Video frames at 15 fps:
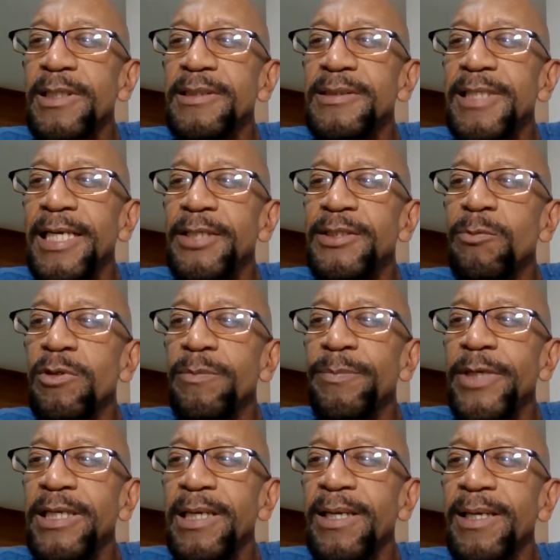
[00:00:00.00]
contagion will
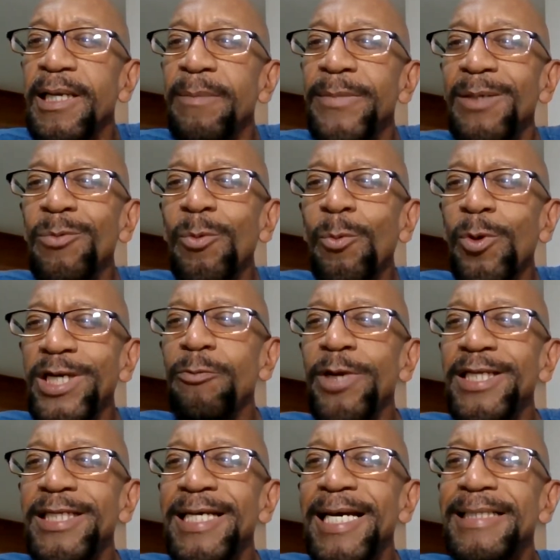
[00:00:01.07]
be in Colombia. Where did you
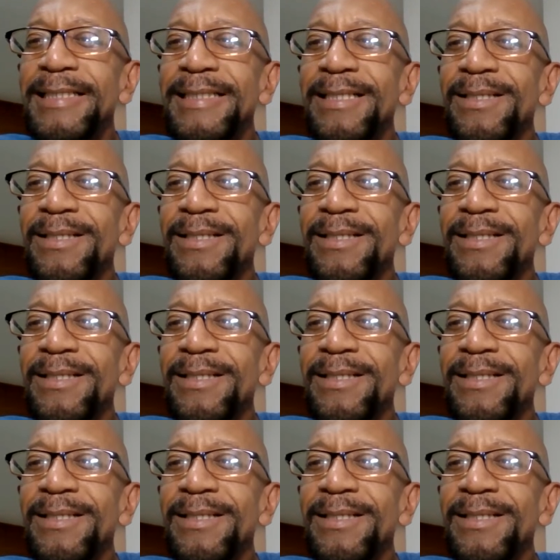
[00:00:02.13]
read that?